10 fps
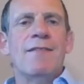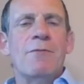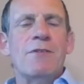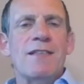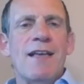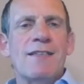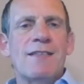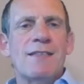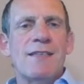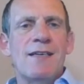There was
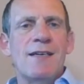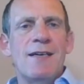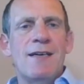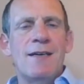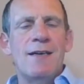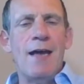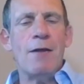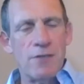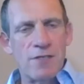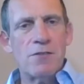less
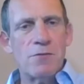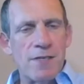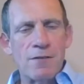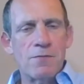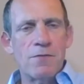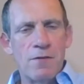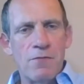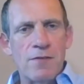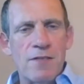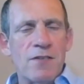errors as a result
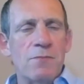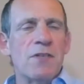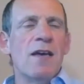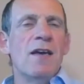of their systems,